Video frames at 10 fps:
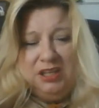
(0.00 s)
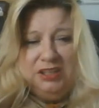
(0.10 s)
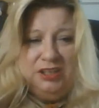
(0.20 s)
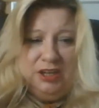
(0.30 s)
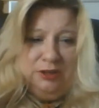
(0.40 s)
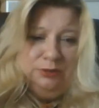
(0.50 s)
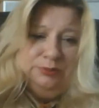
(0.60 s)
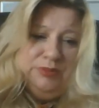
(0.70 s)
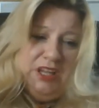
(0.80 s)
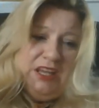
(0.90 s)
you know.
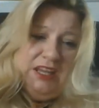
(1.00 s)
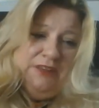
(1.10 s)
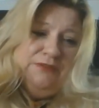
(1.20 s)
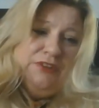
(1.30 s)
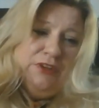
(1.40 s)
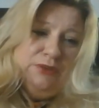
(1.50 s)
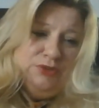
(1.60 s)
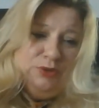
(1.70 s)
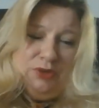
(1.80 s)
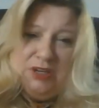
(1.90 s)
And for those who are